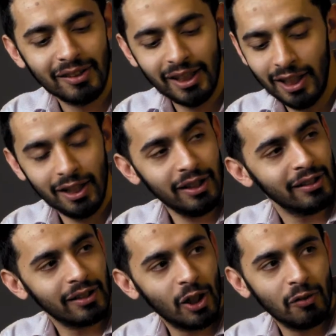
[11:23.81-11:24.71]
It
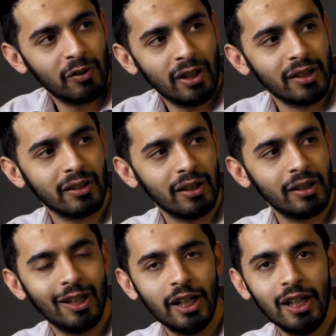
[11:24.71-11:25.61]
did, overnight.
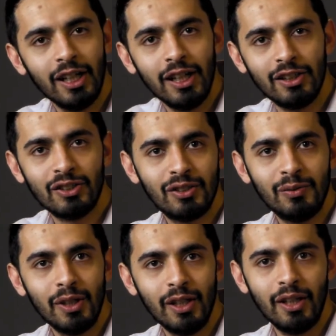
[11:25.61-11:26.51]
It just
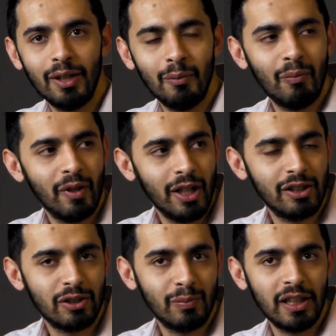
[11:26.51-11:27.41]

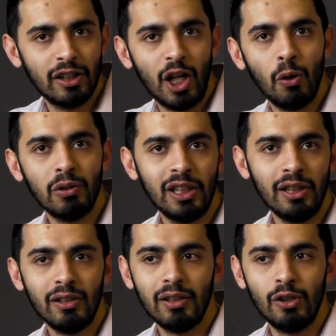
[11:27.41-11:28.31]
made the whole
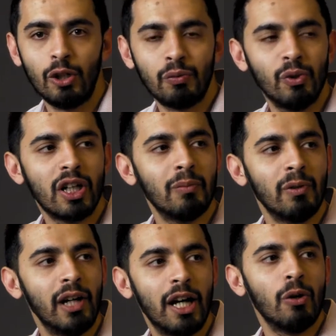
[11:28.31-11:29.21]
thing not workable
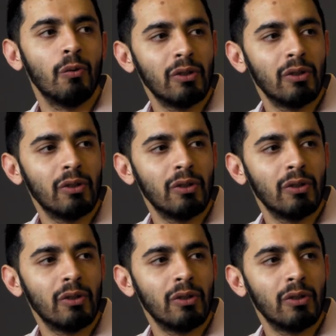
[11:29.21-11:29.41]
at all.